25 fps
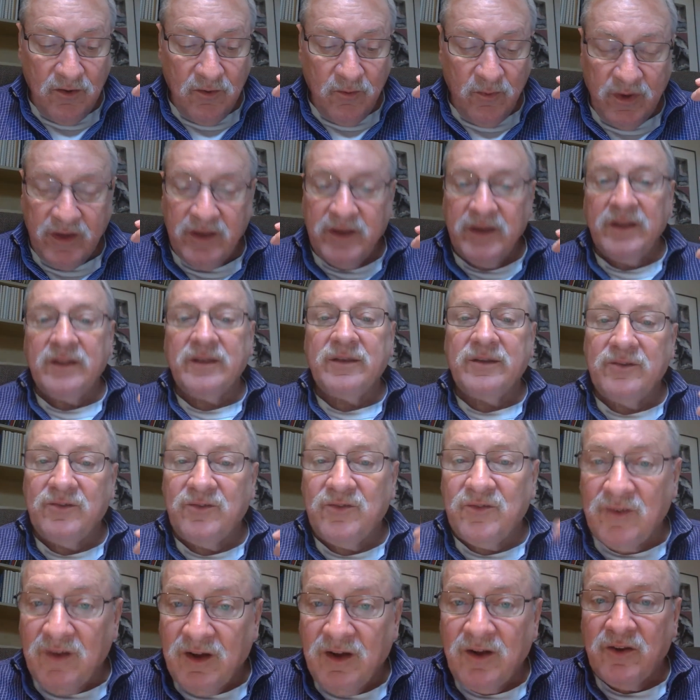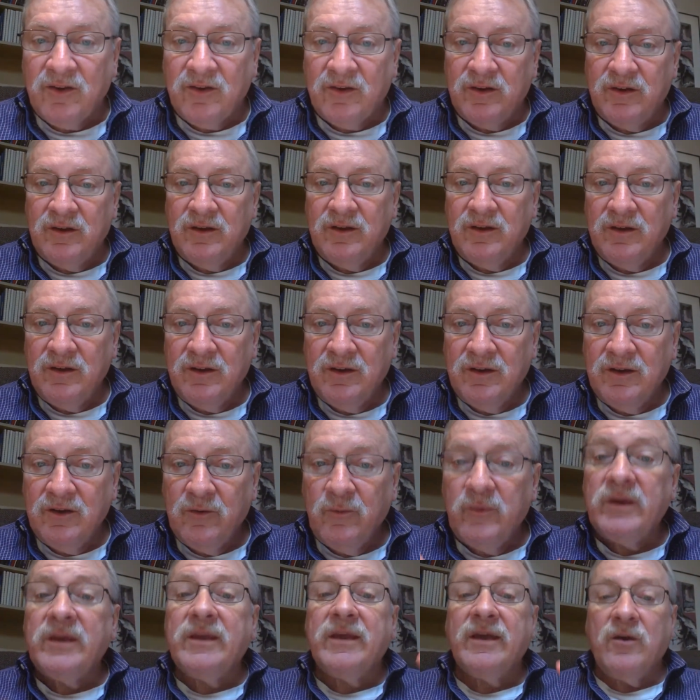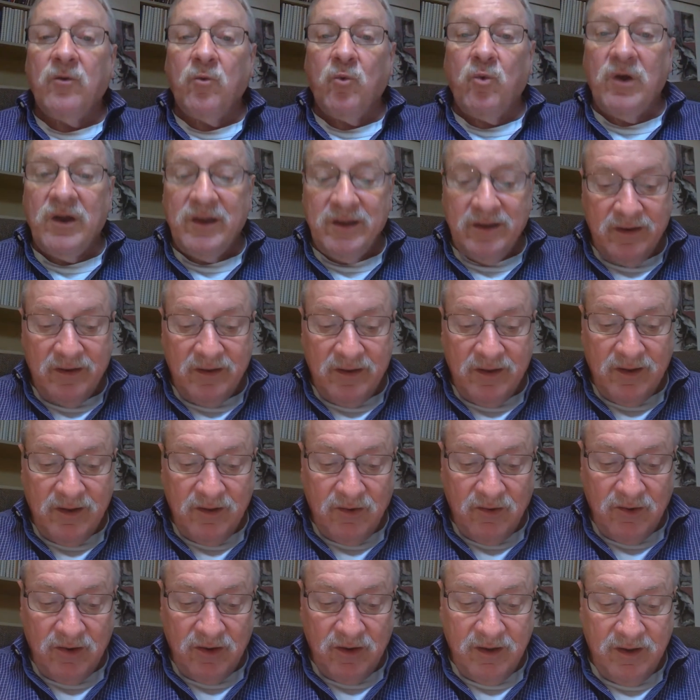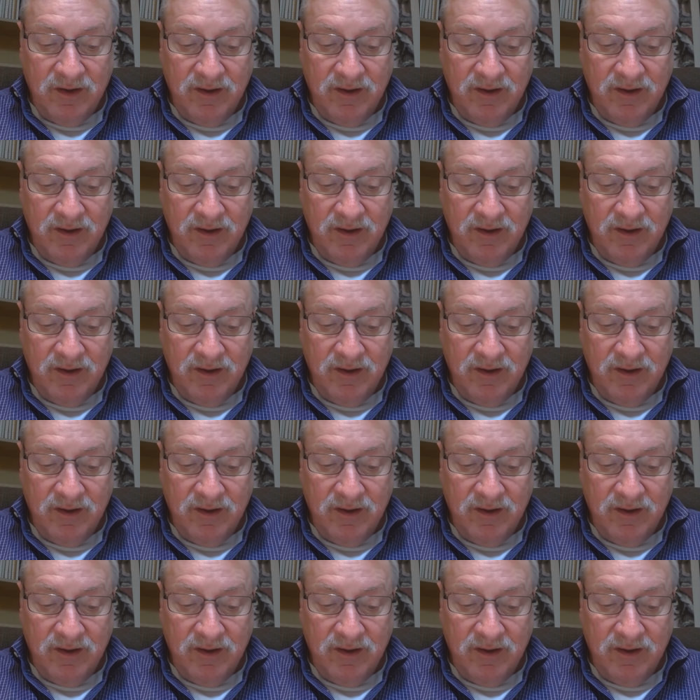We can't get started. We can't wind down.